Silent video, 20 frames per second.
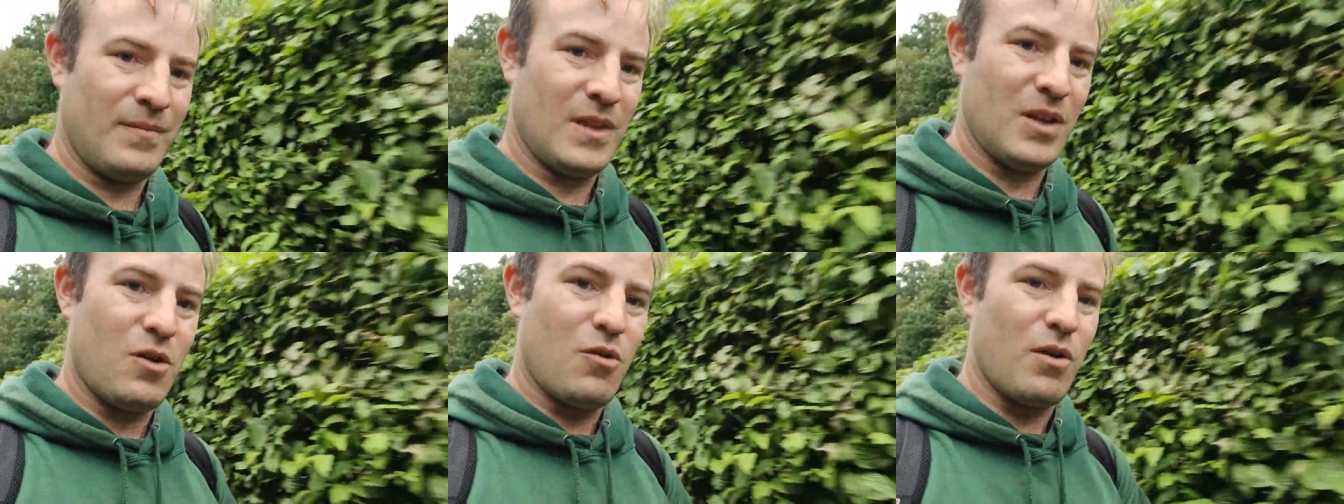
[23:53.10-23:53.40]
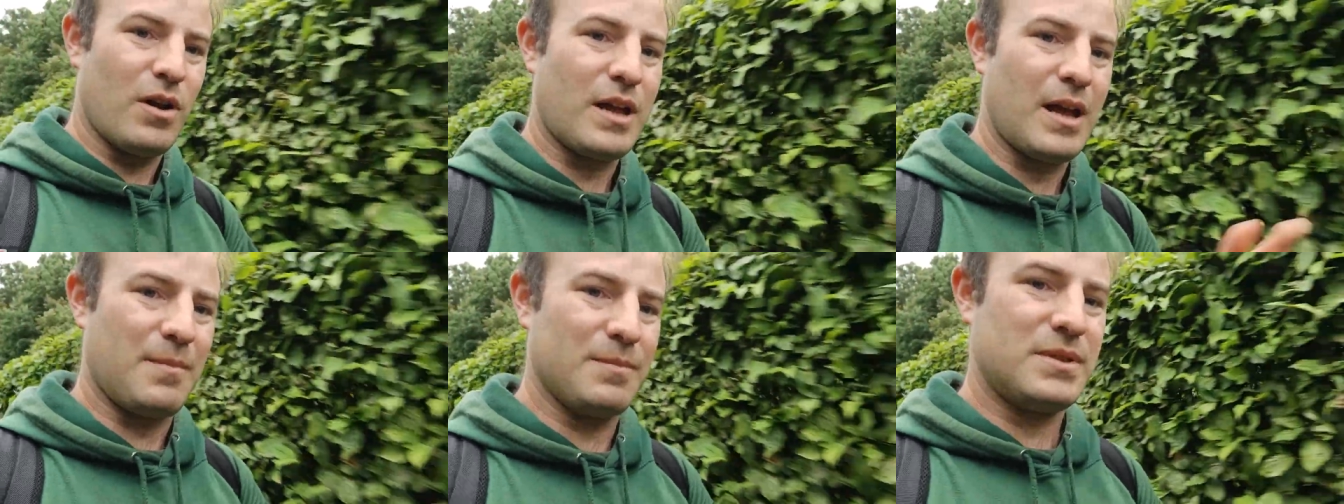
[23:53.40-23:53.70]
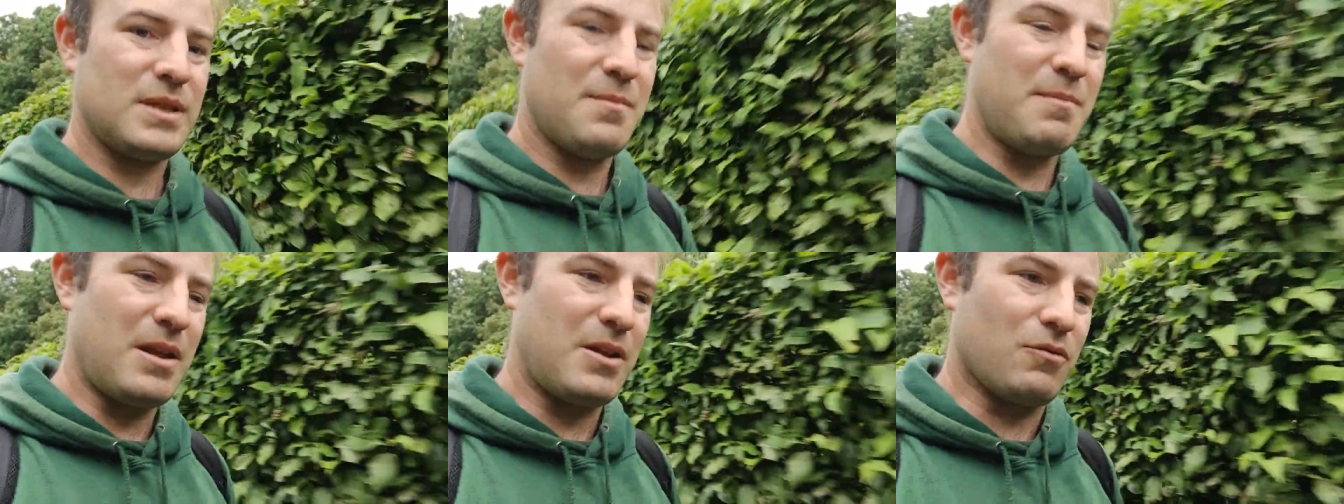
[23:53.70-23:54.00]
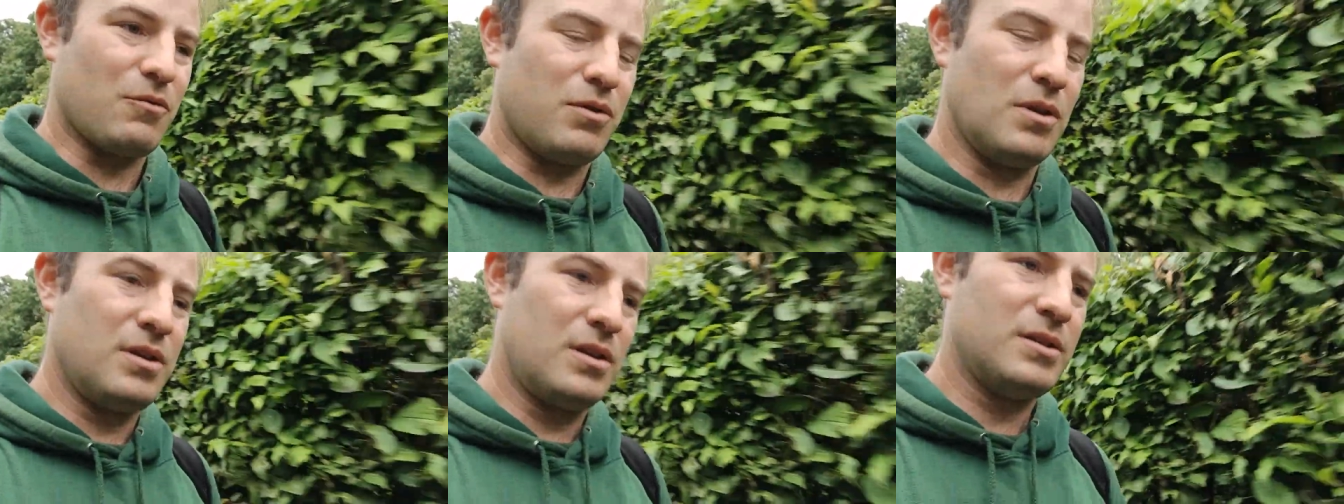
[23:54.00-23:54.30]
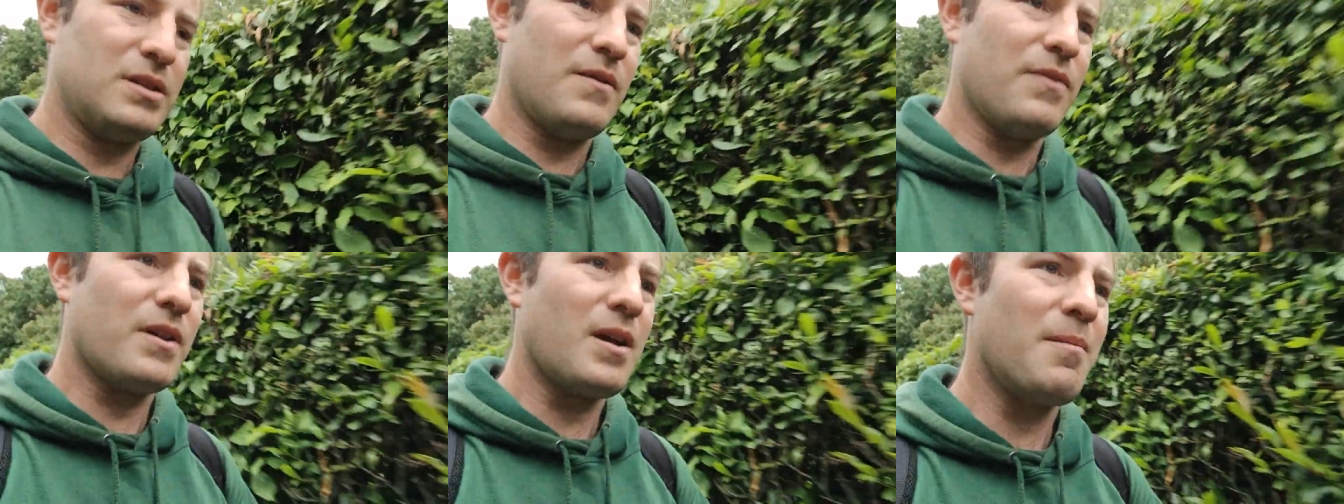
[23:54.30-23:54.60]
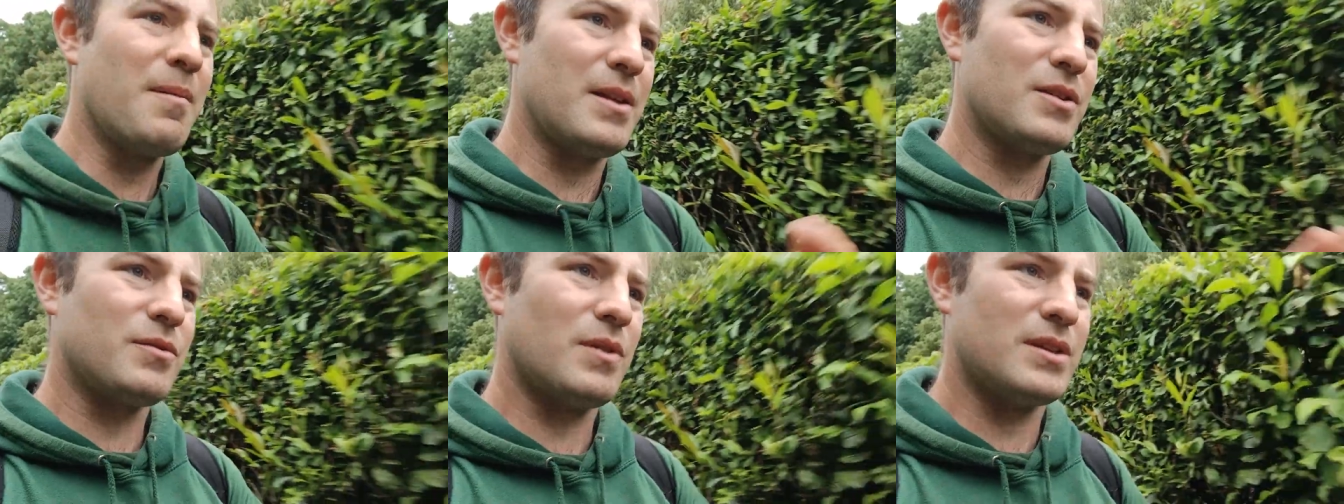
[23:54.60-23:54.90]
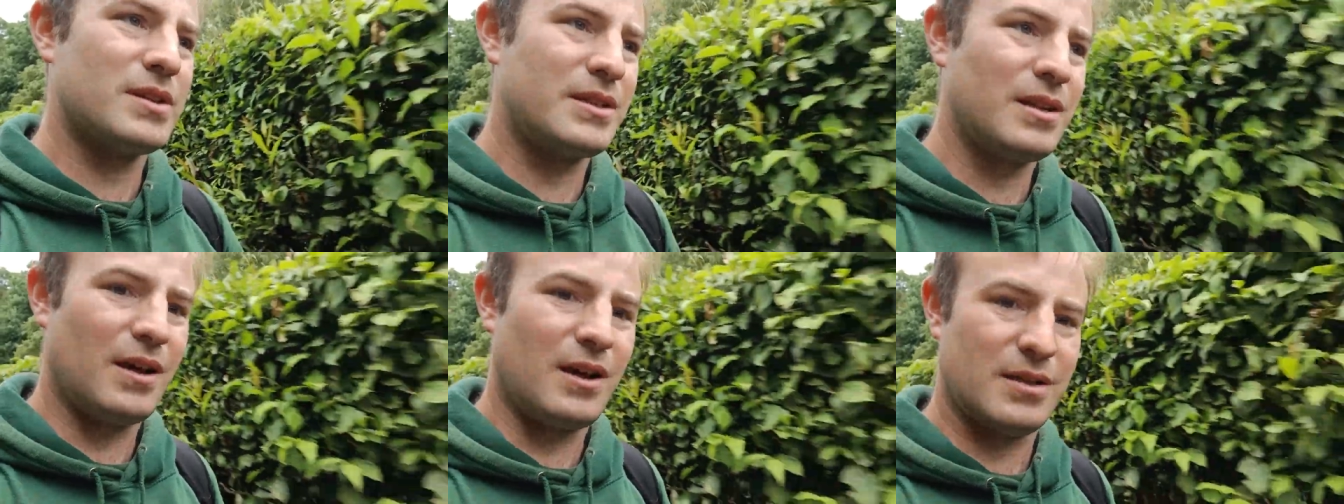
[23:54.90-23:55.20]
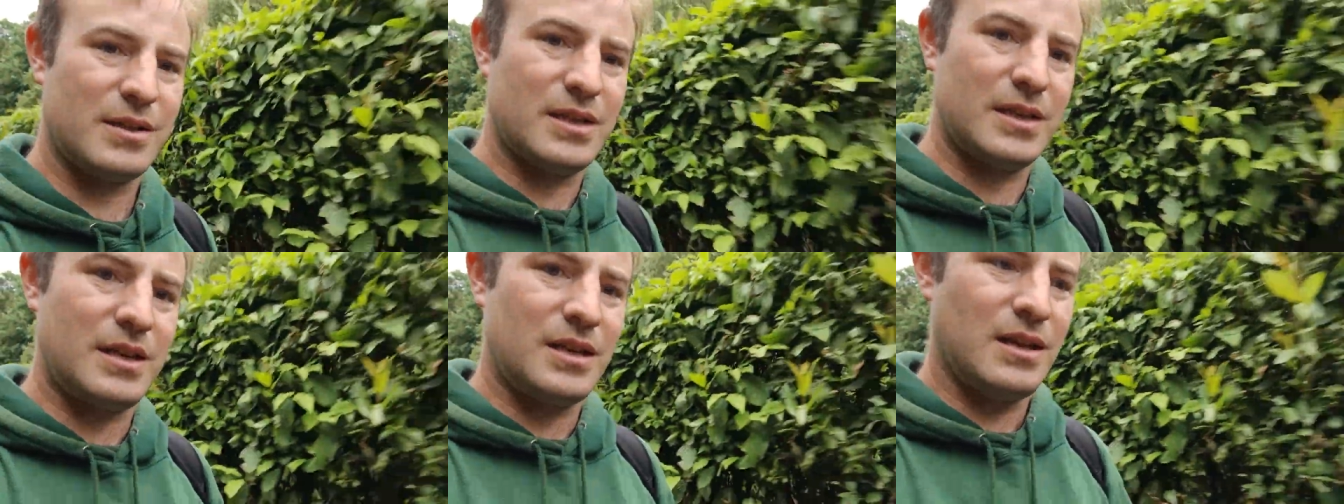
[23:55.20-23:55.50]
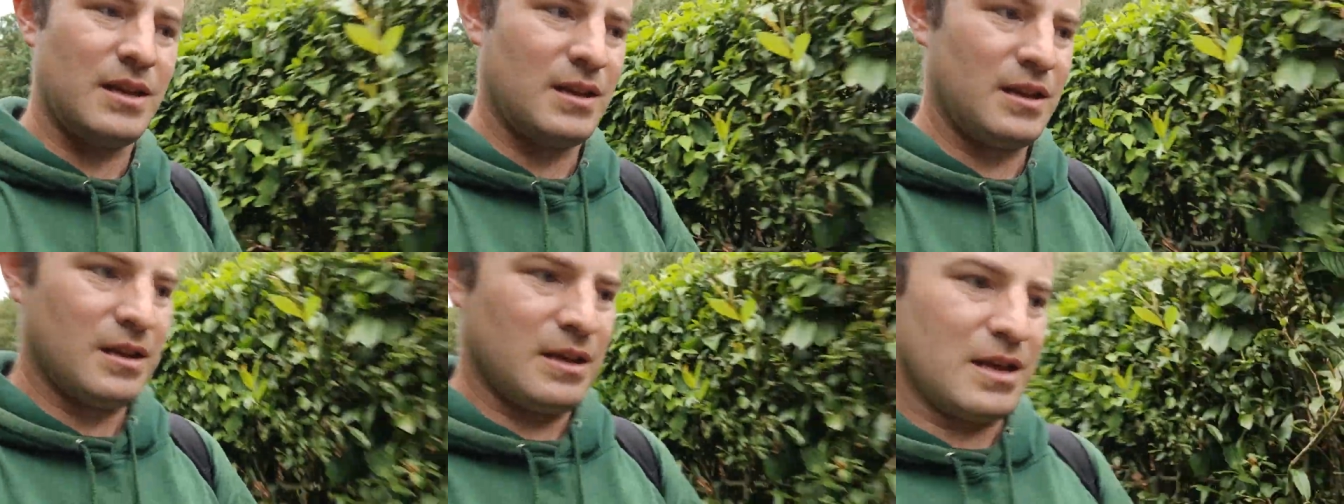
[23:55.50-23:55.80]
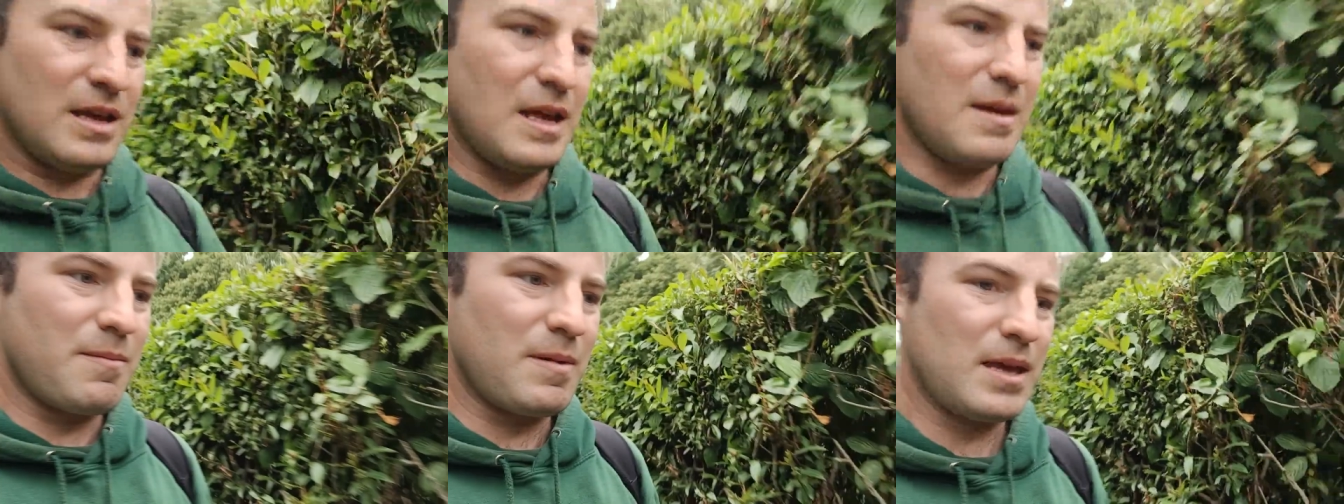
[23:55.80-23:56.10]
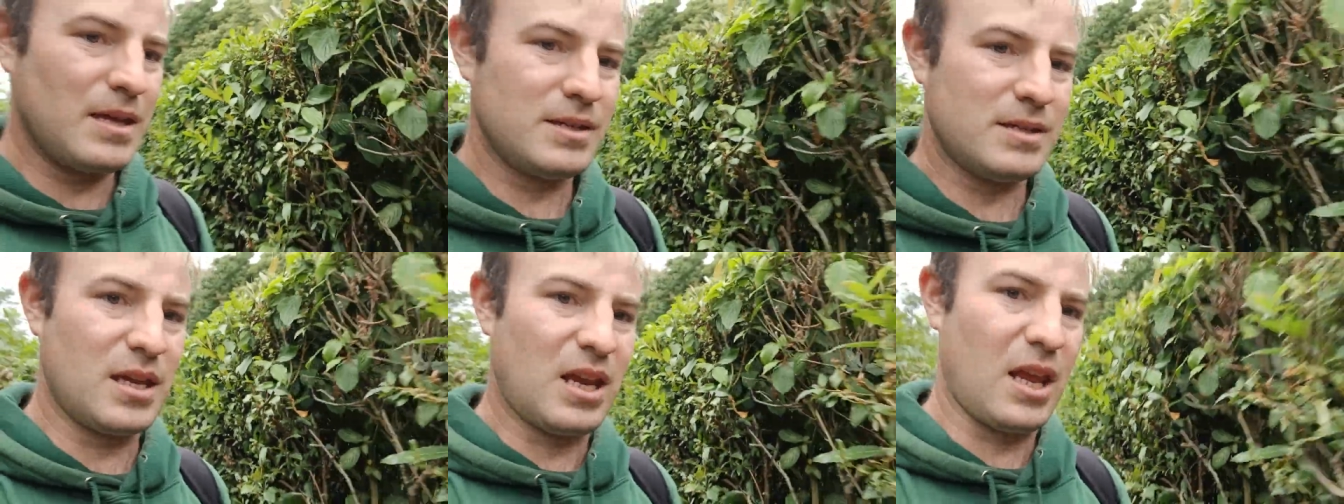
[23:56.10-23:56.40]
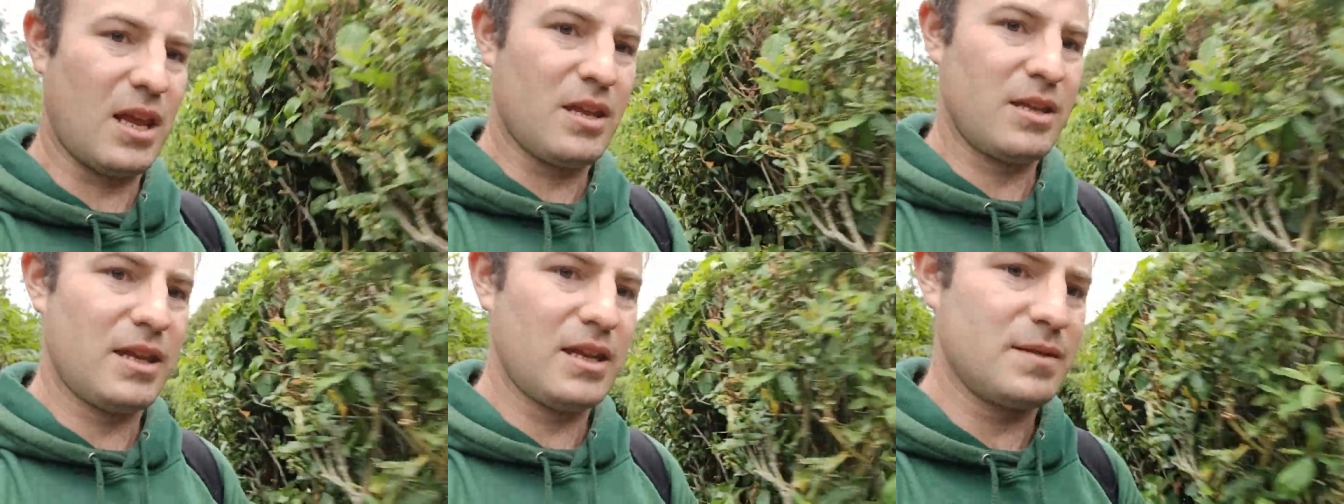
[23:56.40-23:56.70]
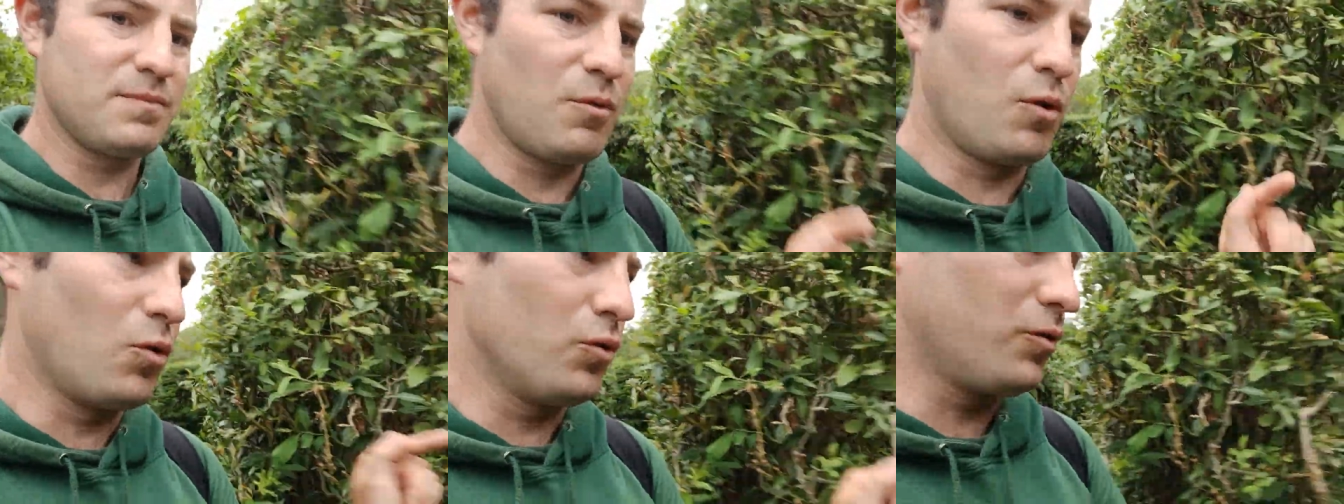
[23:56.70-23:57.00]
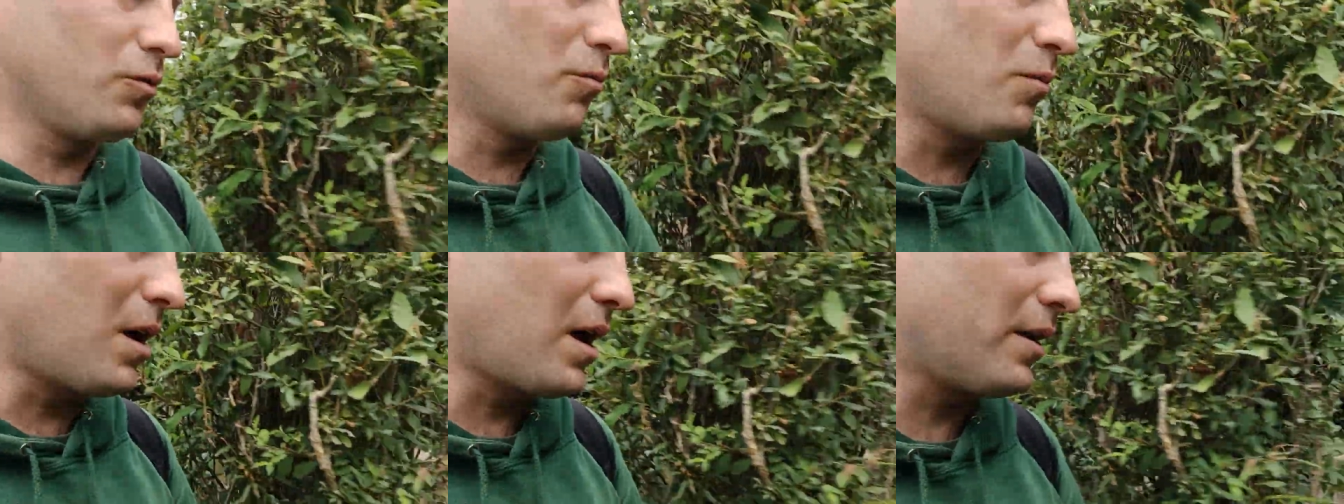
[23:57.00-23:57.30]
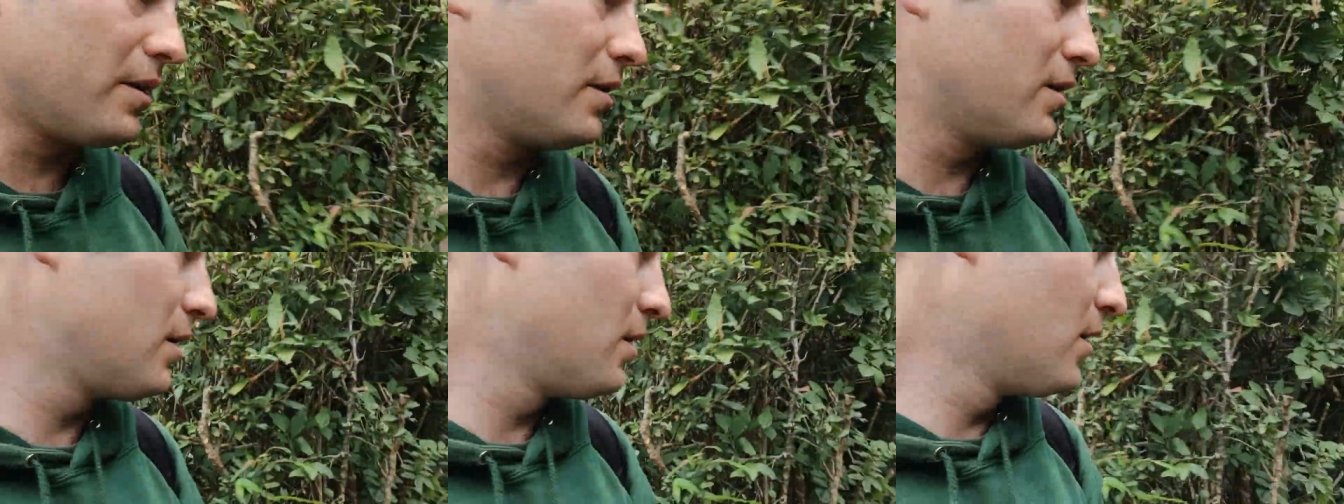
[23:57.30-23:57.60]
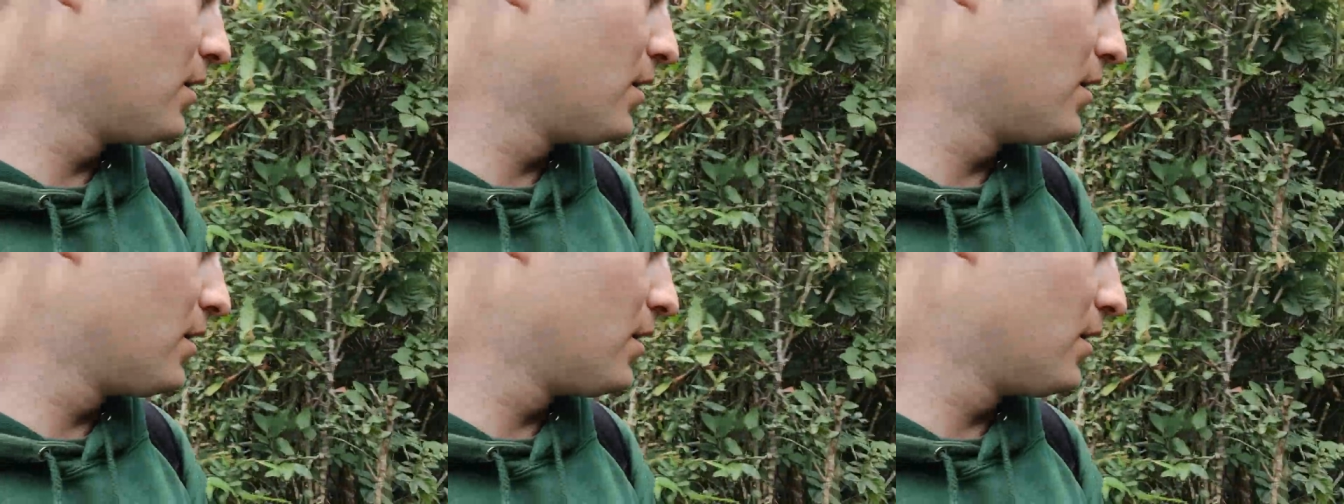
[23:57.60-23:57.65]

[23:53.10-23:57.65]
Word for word: or I come to the middle. So if I come back to where I started, it means there's more than one